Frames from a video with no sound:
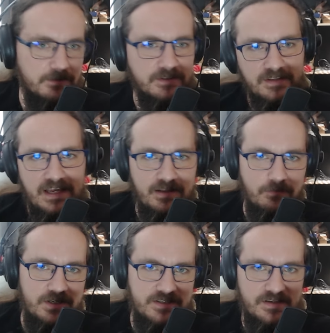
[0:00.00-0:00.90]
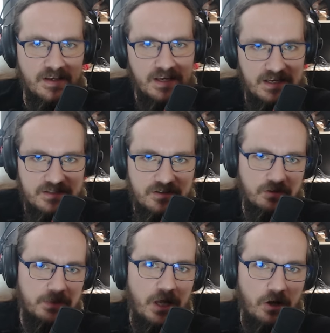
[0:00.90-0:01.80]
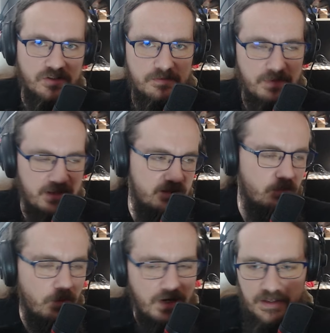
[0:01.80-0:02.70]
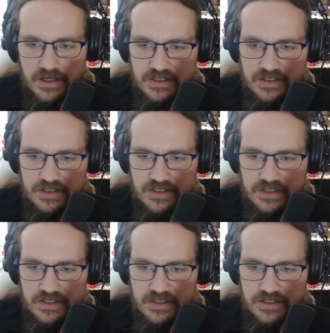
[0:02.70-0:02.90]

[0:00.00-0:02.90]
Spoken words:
But anyways, it's gonna be awesome either way.